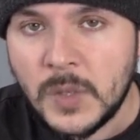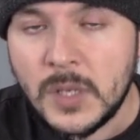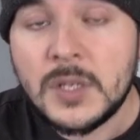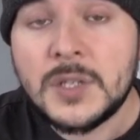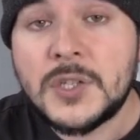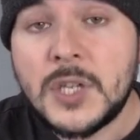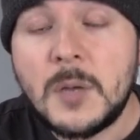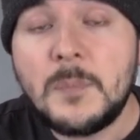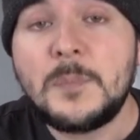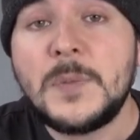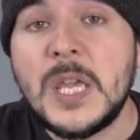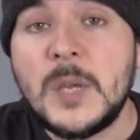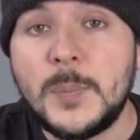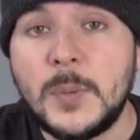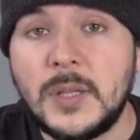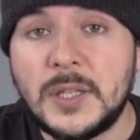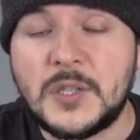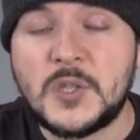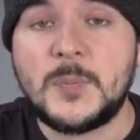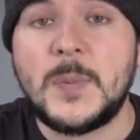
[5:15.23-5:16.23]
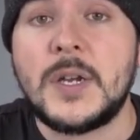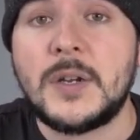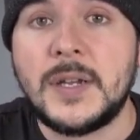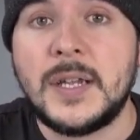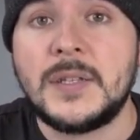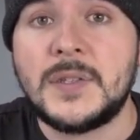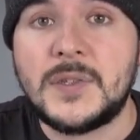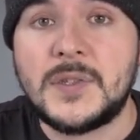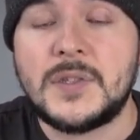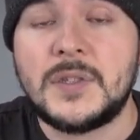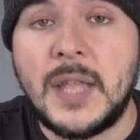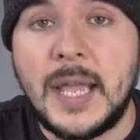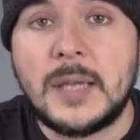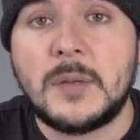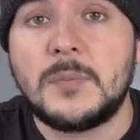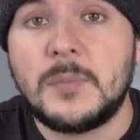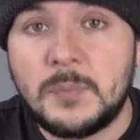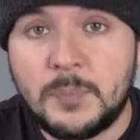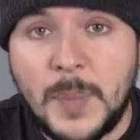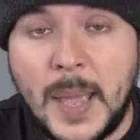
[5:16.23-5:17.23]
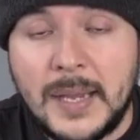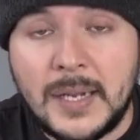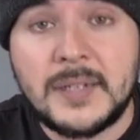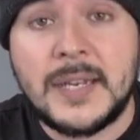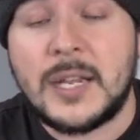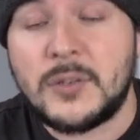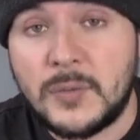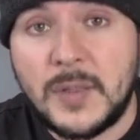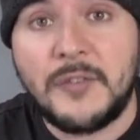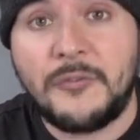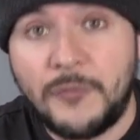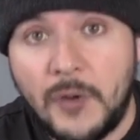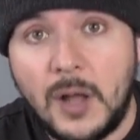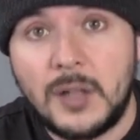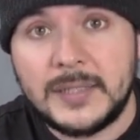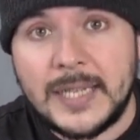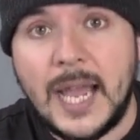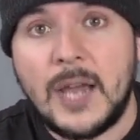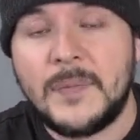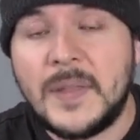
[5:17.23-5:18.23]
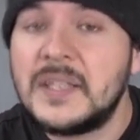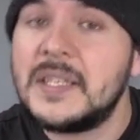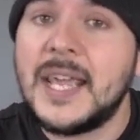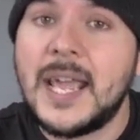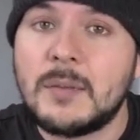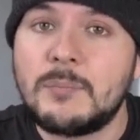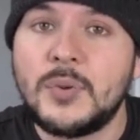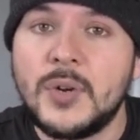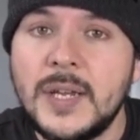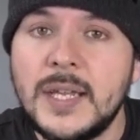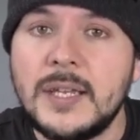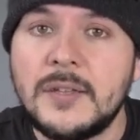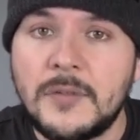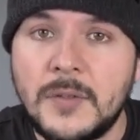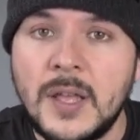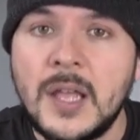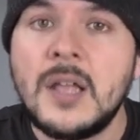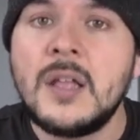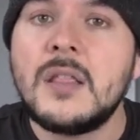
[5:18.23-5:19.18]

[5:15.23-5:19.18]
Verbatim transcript: Some people experience like panic attacks where they fall down, they can't breathe.